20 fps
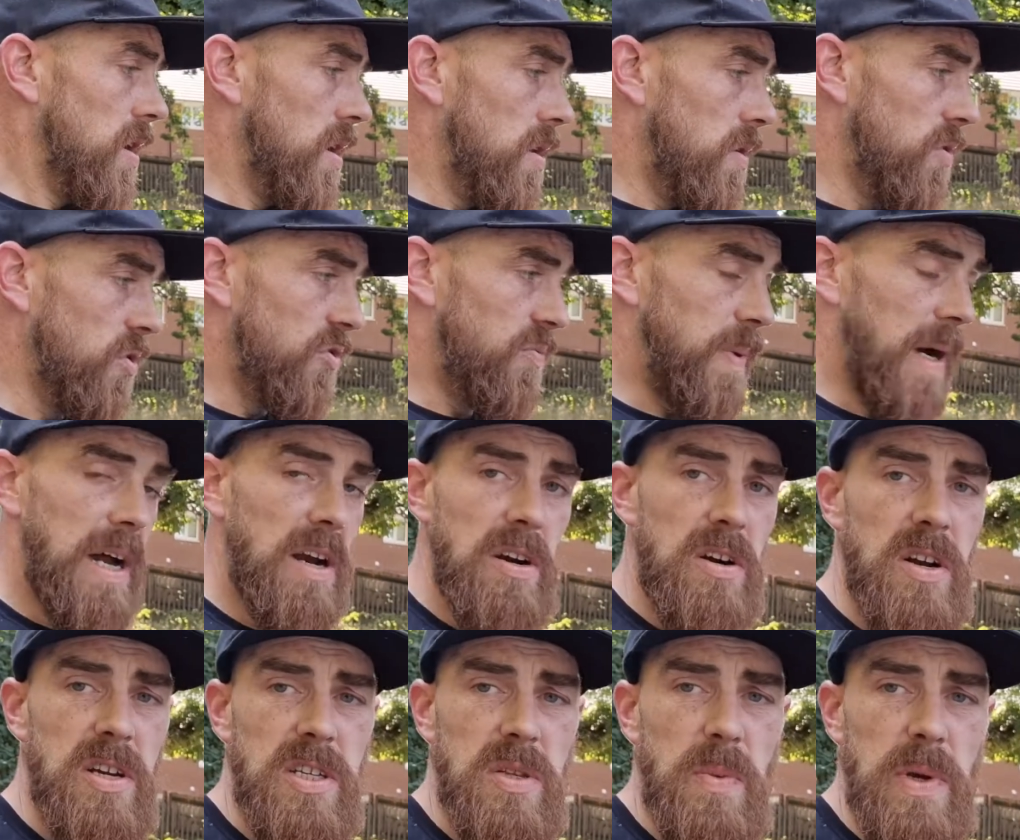roof bar
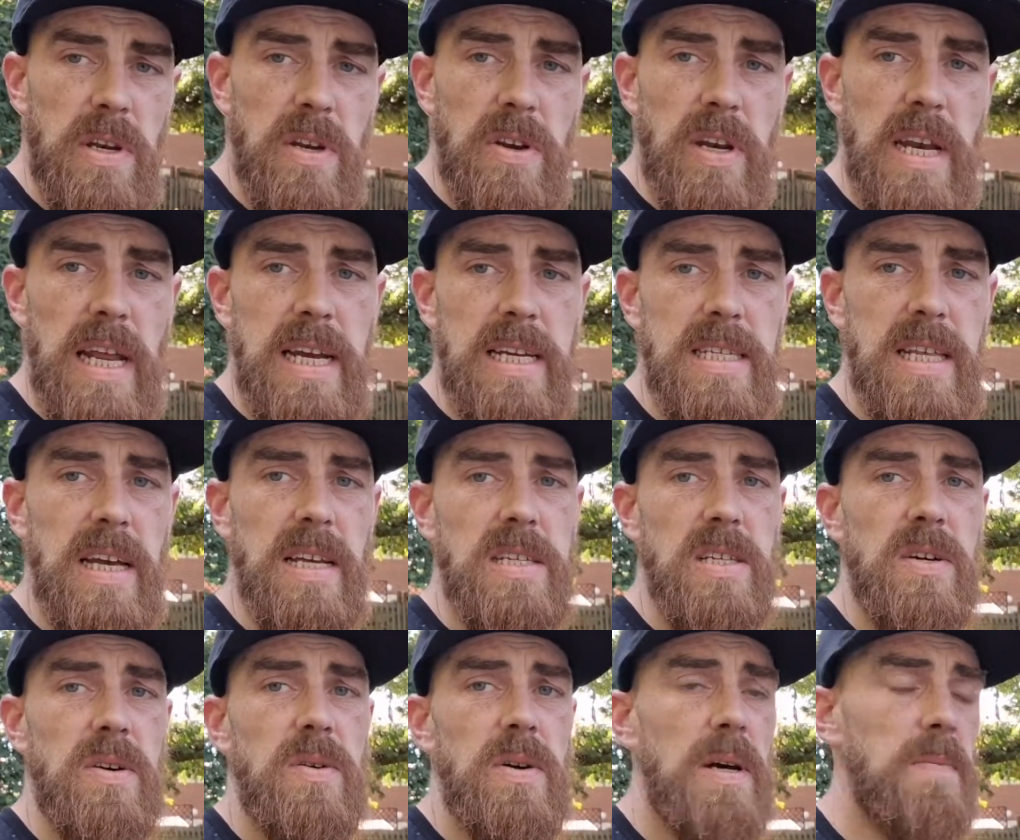across the window the next day.
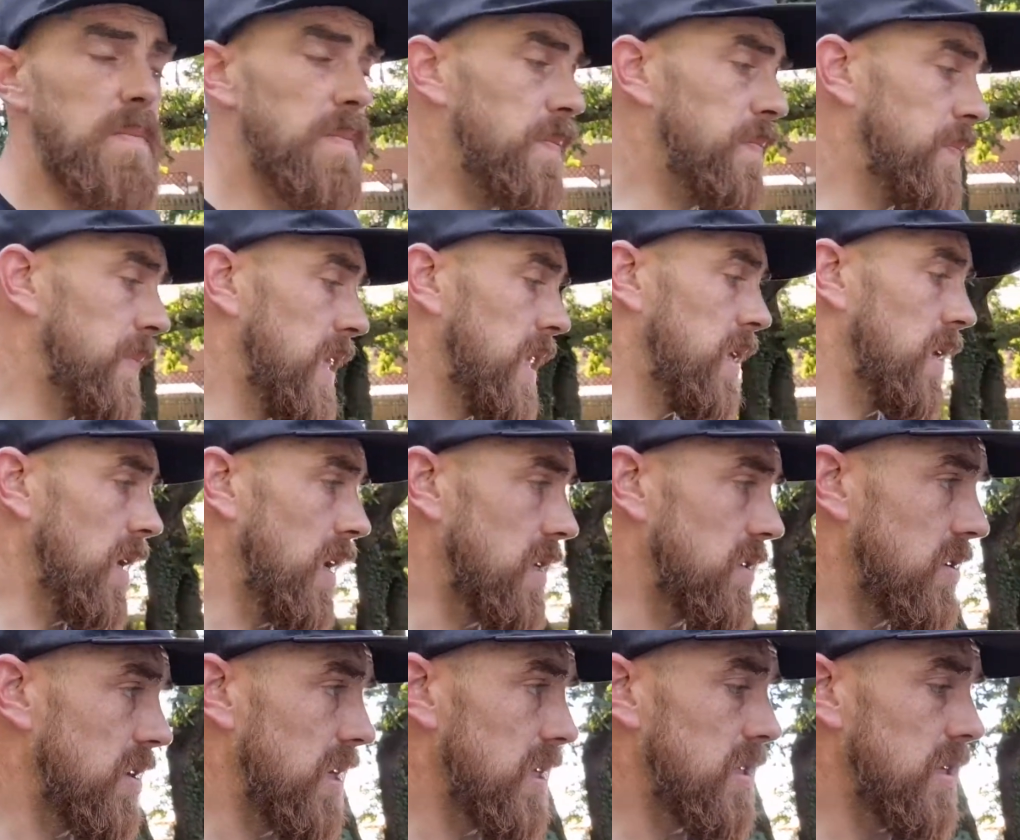So yeah,
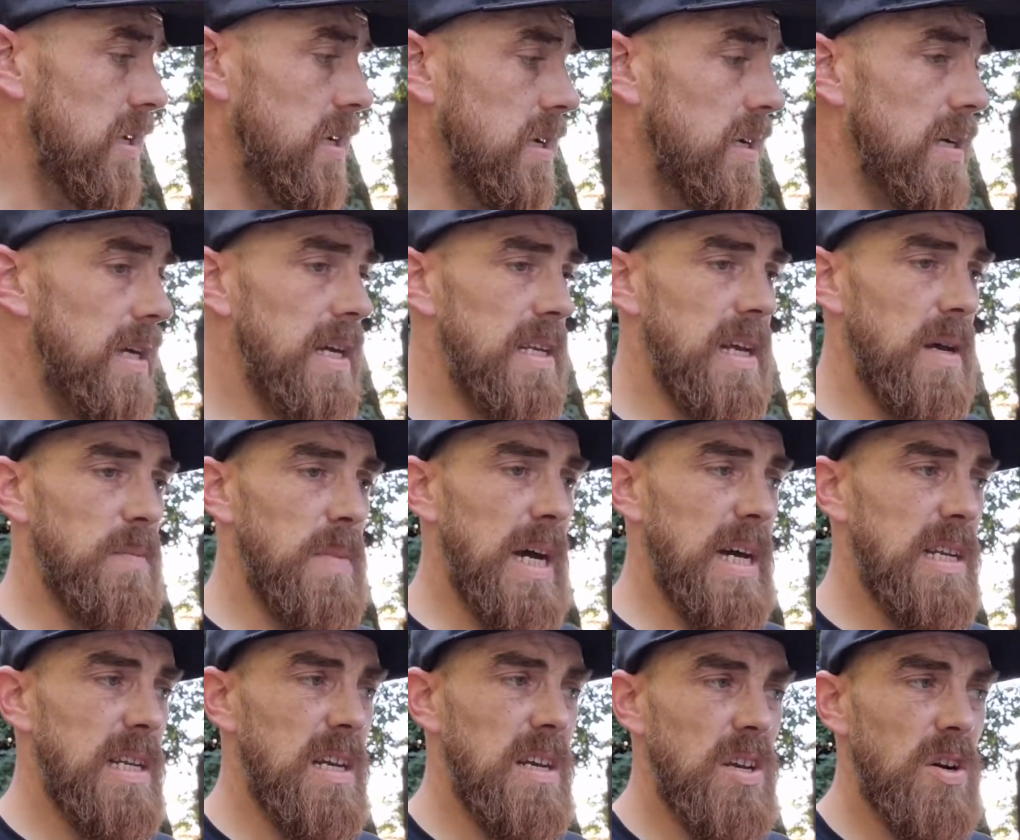so let's get them
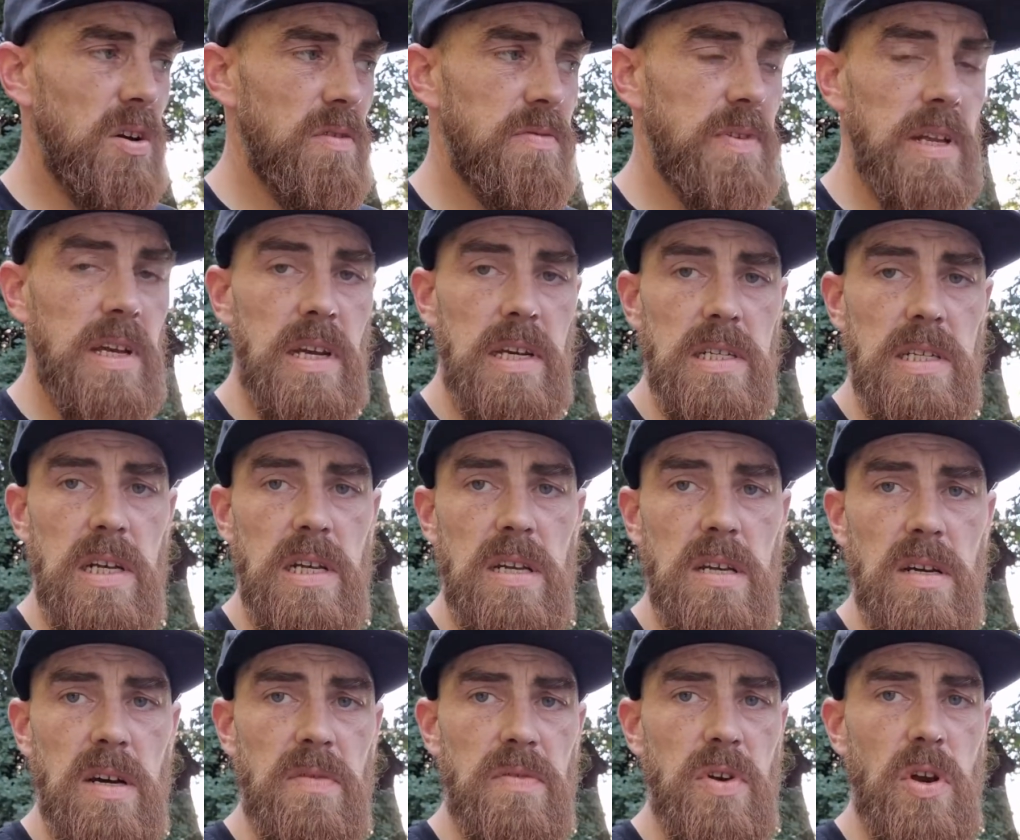tacked in. They all fit nicely.
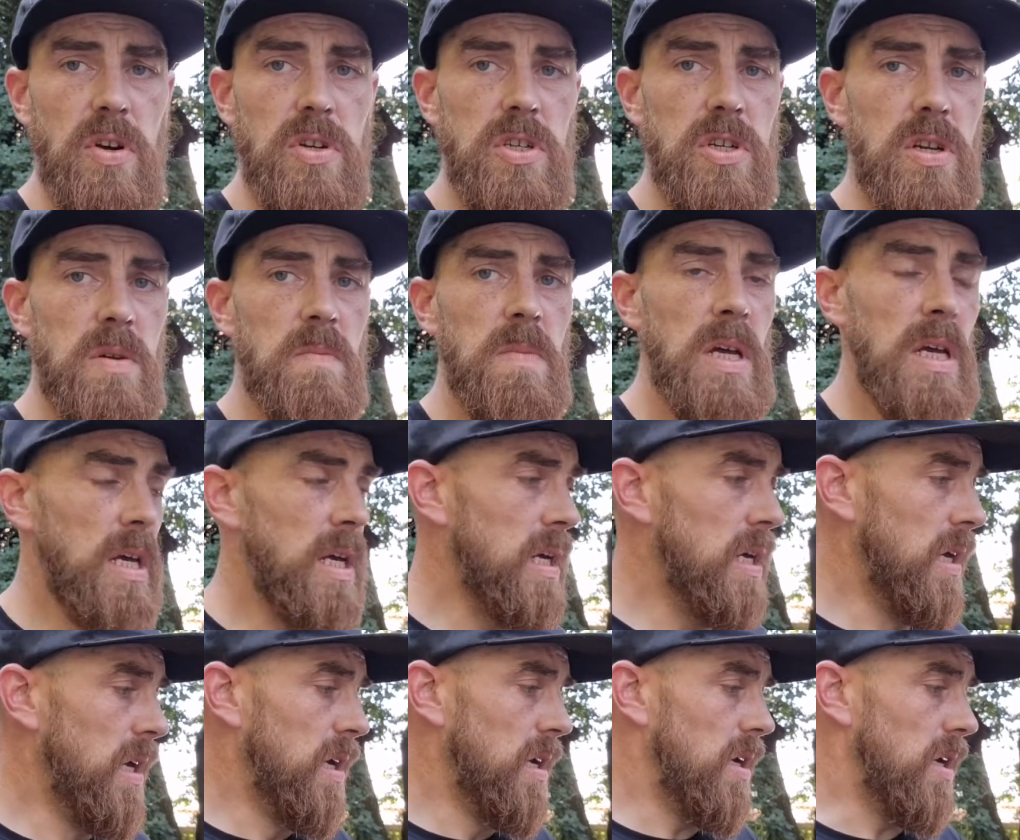I've notched them,
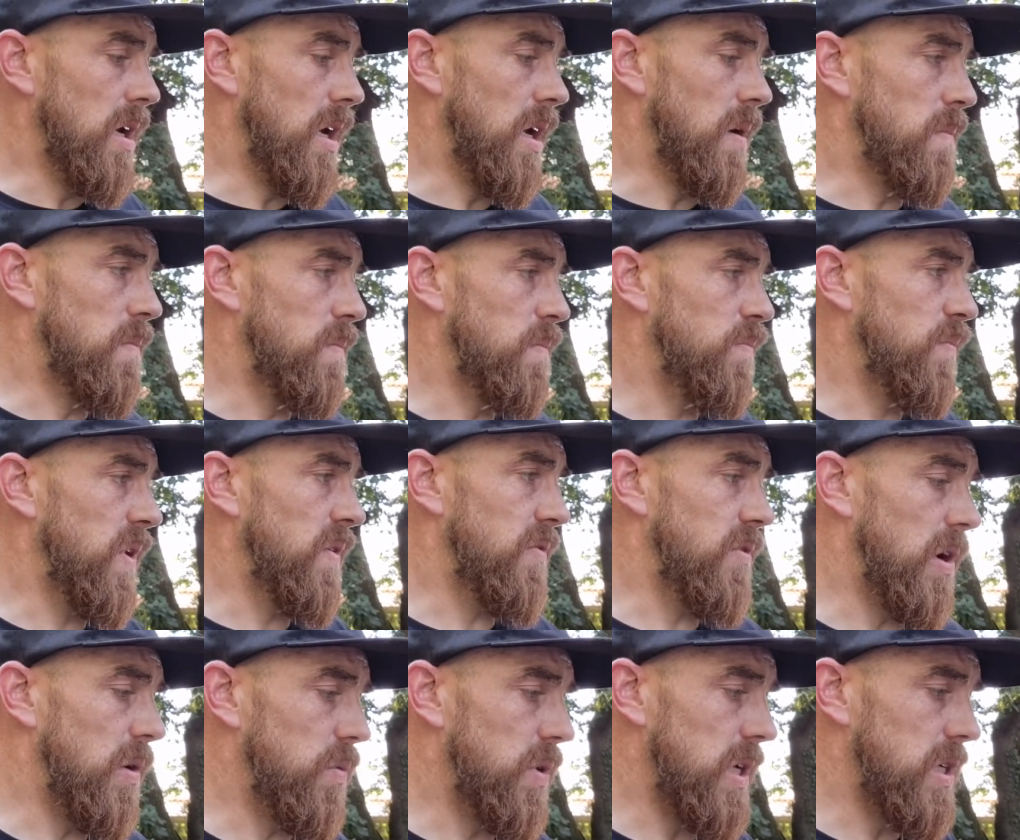I've
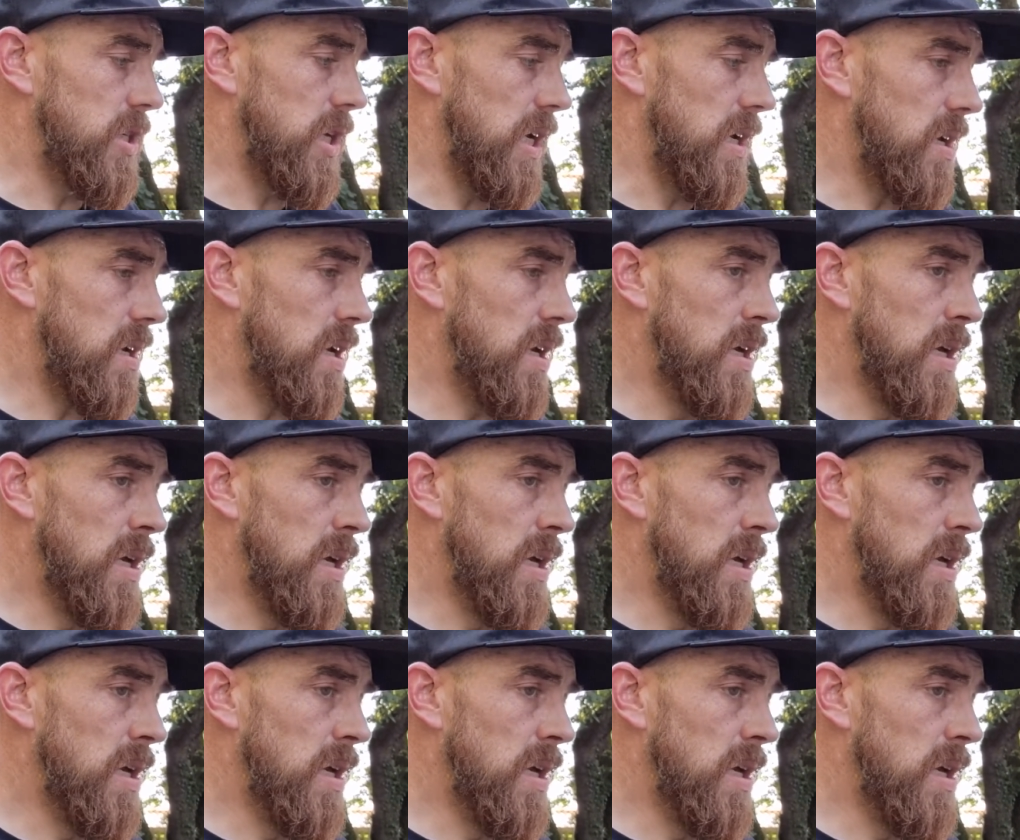ground each end,